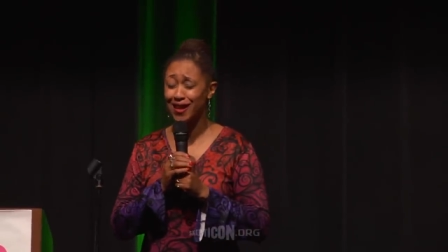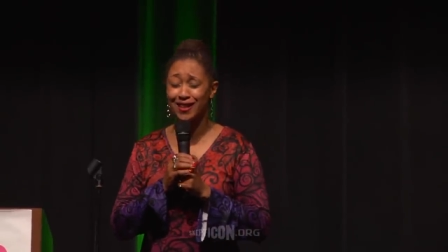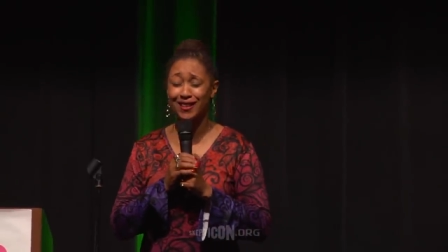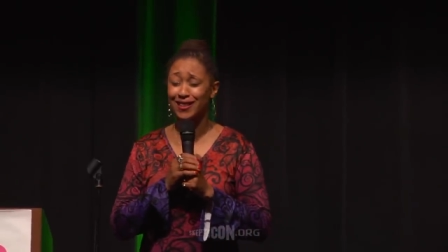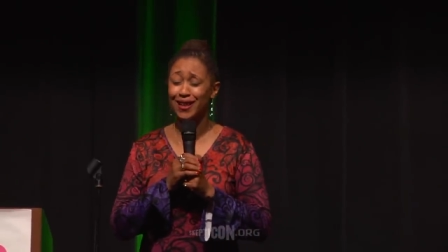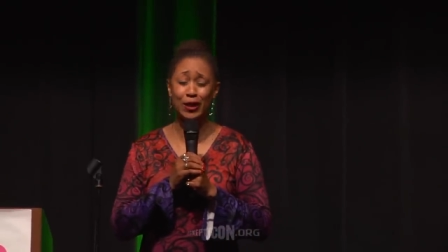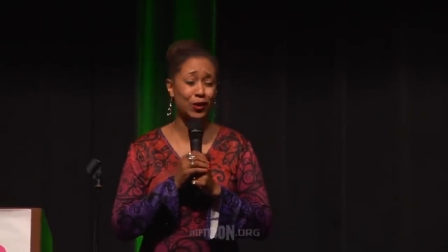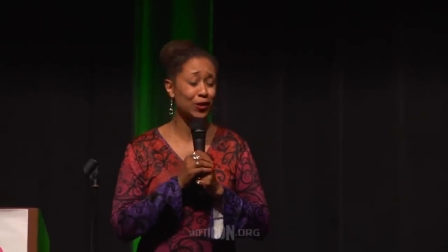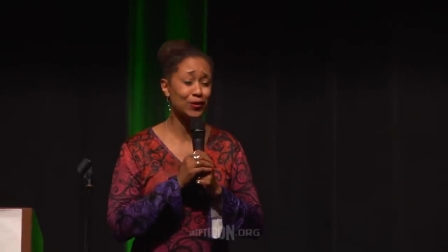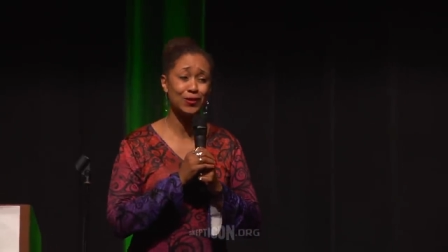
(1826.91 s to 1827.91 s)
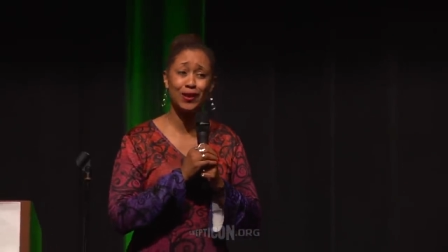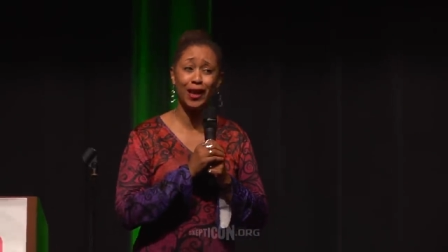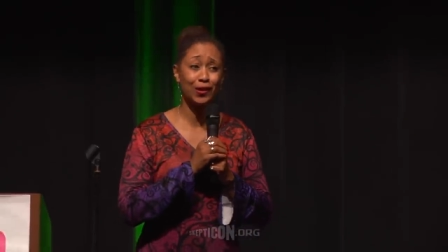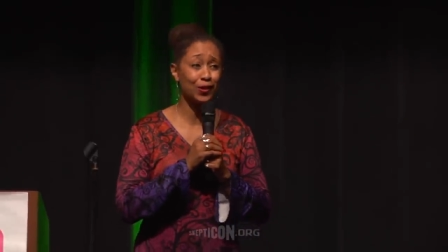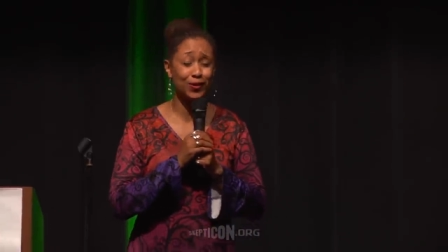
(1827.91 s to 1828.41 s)
I, I, I couldn't
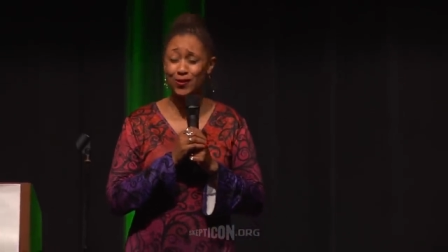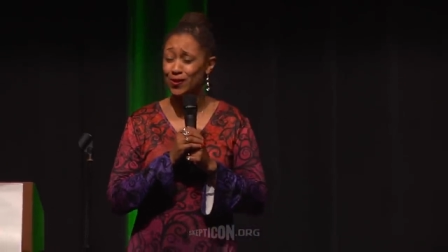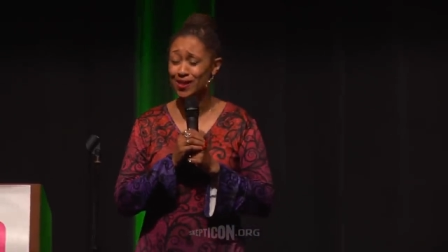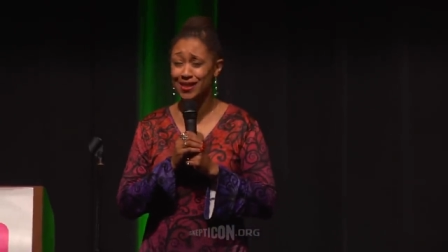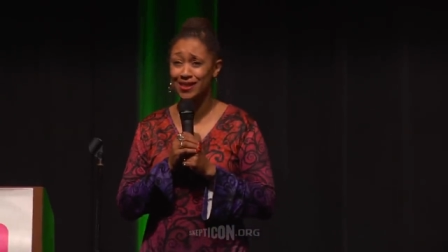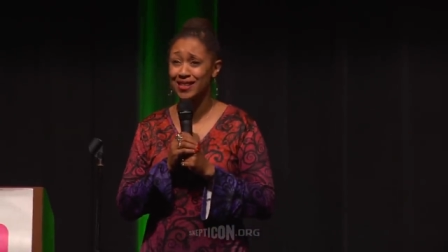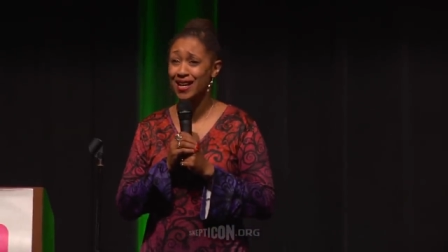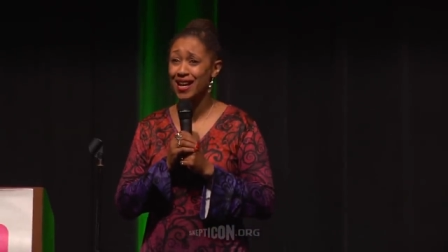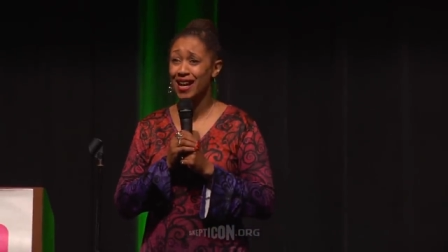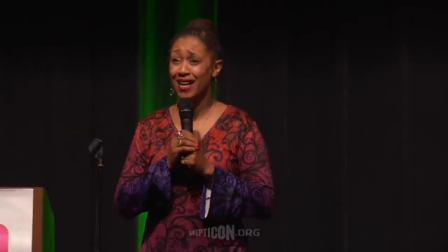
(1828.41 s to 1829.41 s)
I couldn't resist.